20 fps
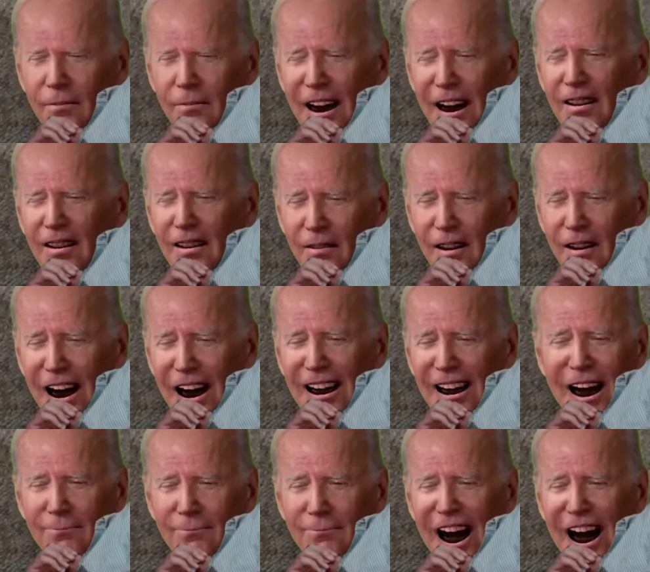too late. I'm
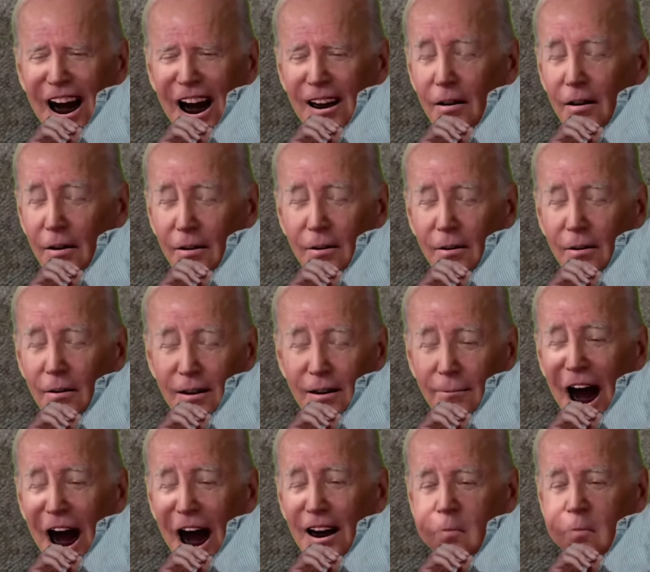dead. Goodbye,
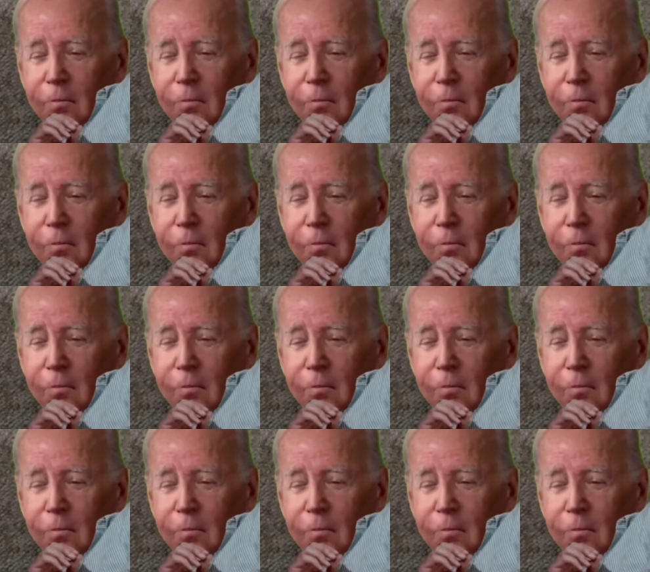cruel